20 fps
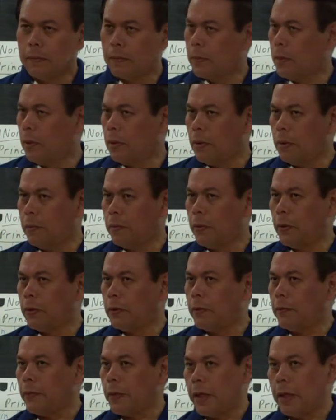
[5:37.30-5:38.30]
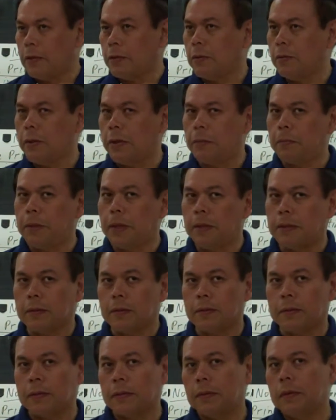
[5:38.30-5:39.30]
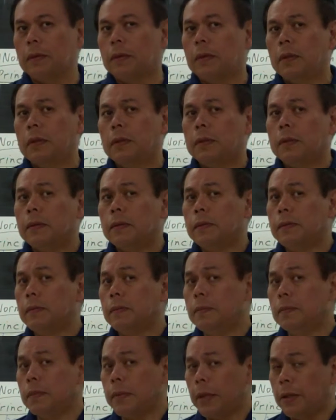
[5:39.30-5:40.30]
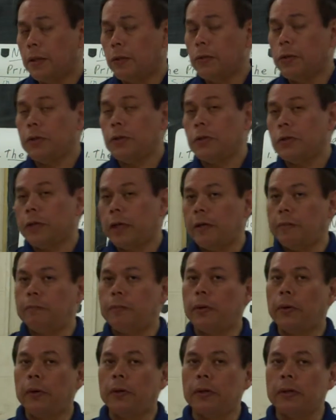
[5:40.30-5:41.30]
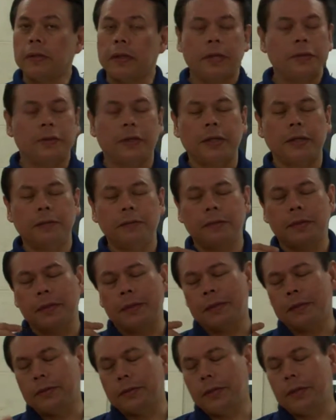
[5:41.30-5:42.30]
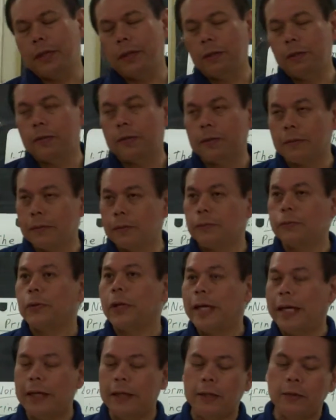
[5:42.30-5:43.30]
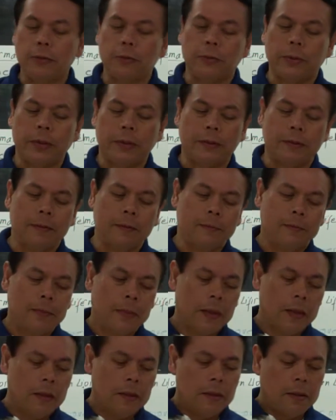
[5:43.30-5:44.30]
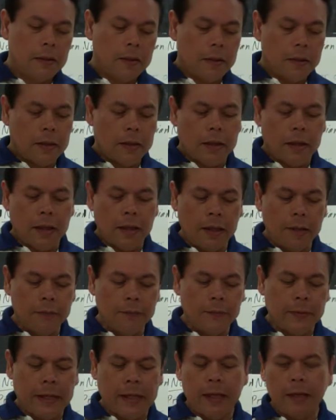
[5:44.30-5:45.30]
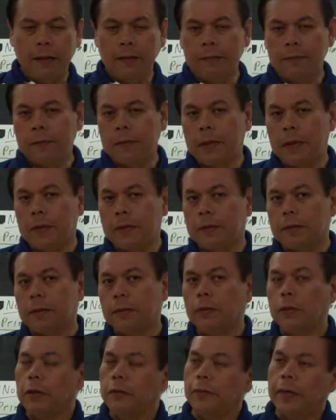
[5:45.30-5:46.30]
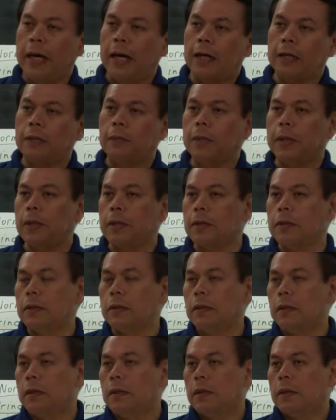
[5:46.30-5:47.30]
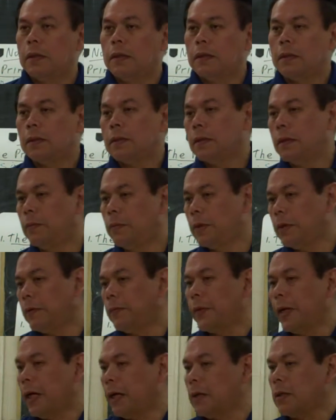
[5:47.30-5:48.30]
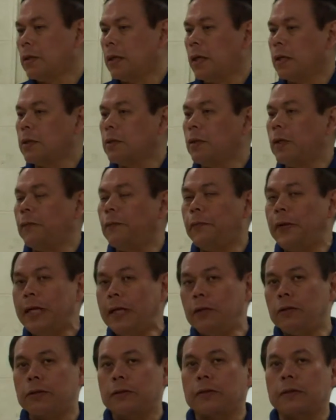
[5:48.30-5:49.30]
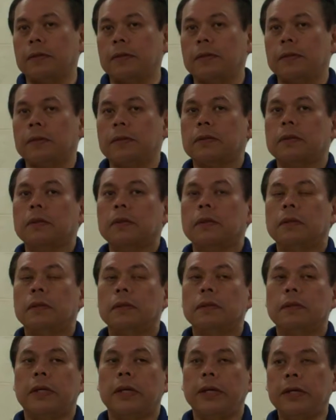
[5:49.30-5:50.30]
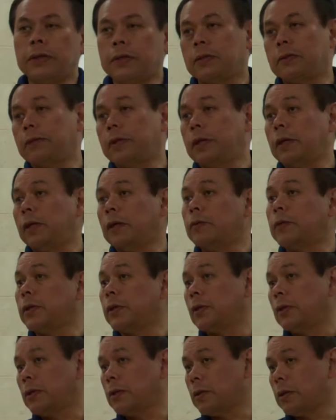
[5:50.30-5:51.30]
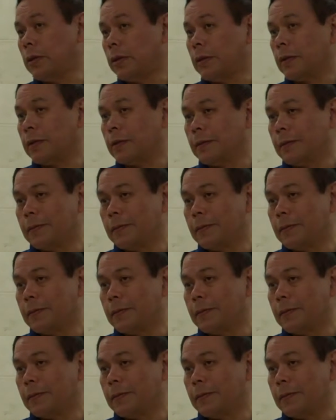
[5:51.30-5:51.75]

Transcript: The whole book of Acts of the Apostles. And you will see Saint Luke relating to it. I love the book of Acts because the book of Acts actually features the history of the early church.